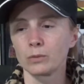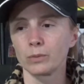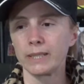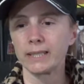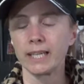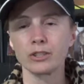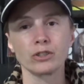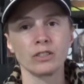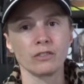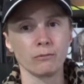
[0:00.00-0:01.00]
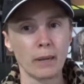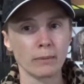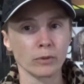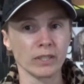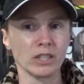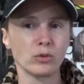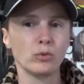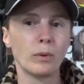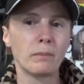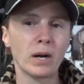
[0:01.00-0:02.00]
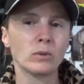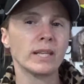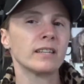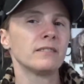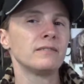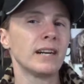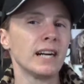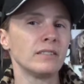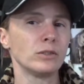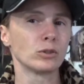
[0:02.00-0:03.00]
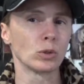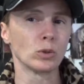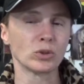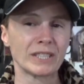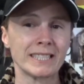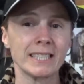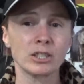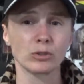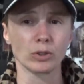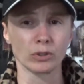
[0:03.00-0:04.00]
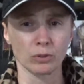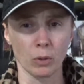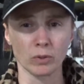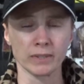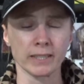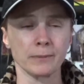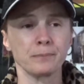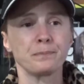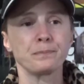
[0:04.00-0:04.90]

retention of memory to about like a 5-year-old or a 6-year-old, supposedly.